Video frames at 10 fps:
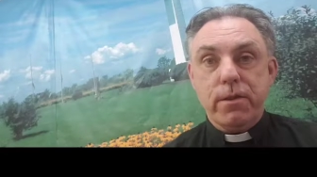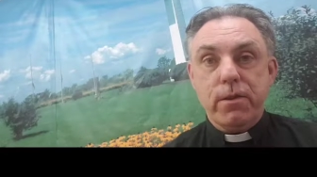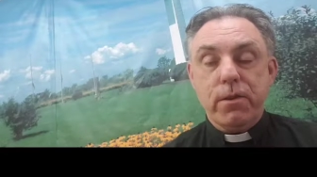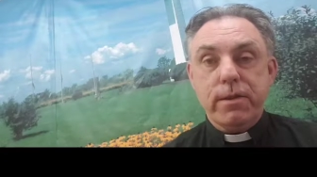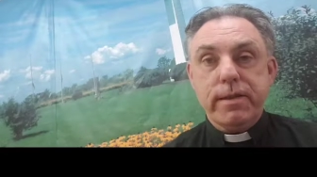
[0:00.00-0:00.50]

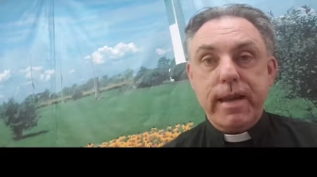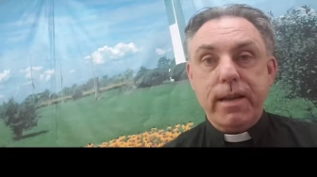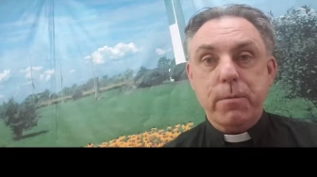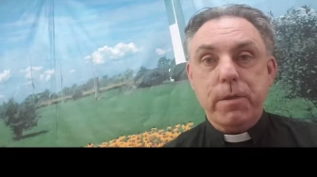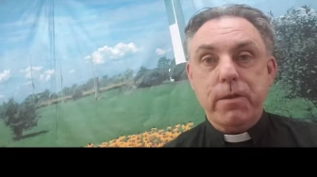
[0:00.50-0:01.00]
third
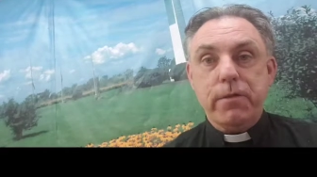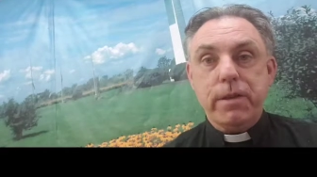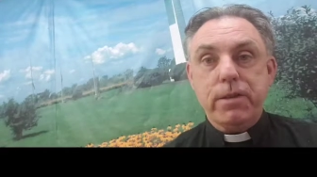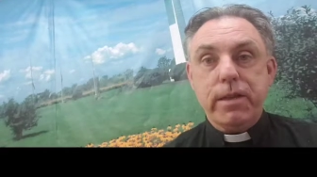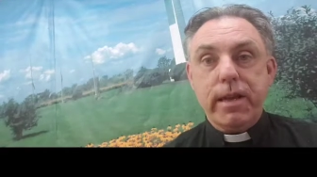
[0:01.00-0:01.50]
sacrament of
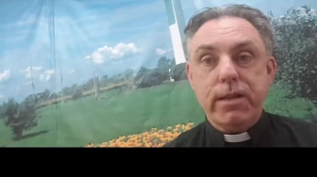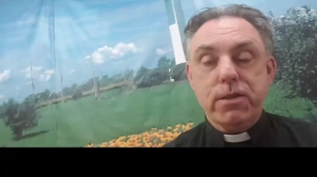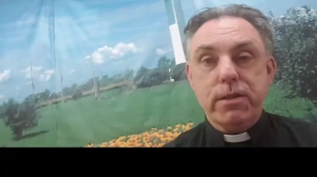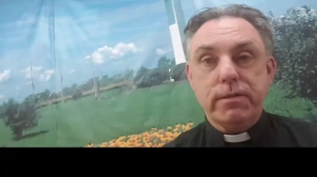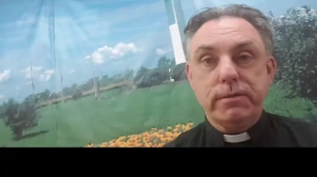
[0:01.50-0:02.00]

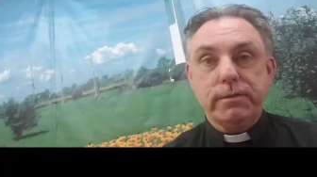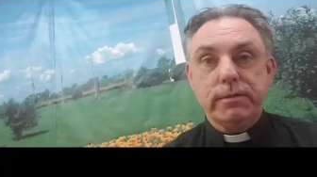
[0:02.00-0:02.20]
initiation,